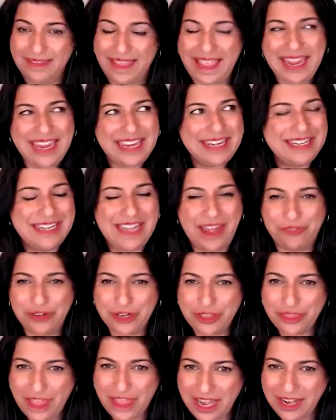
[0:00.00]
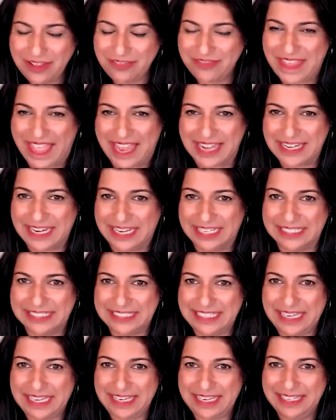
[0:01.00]
I had yeah. never thought of that,
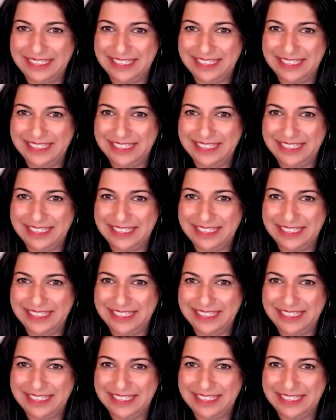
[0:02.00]
Nancy.